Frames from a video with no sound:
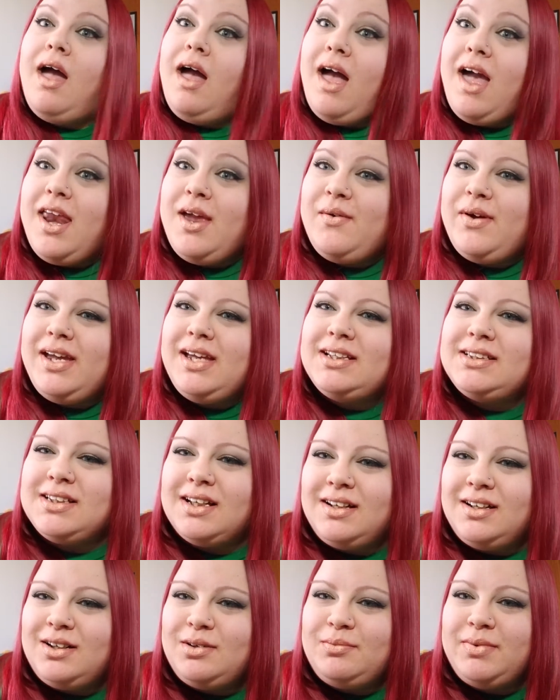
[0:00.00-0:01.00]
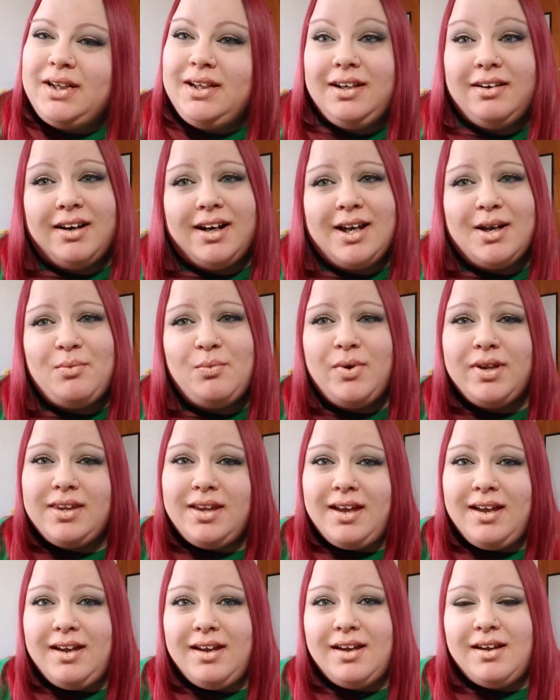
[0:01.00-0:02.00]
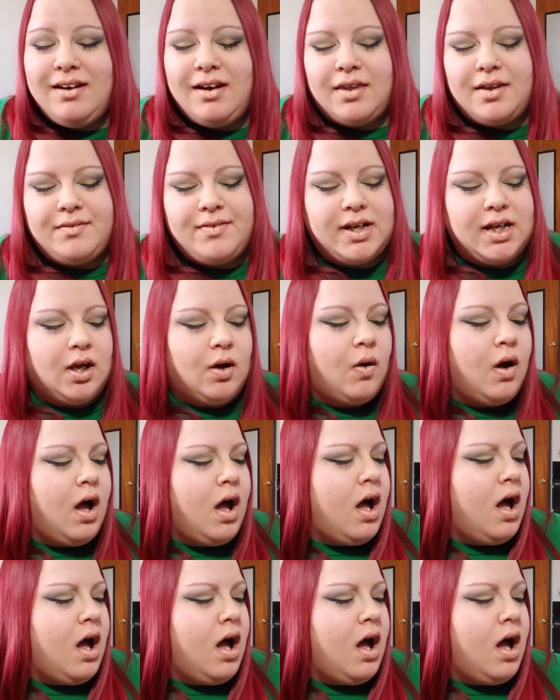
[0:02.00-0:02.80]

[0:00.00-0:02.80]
Anyways, here I am with another video.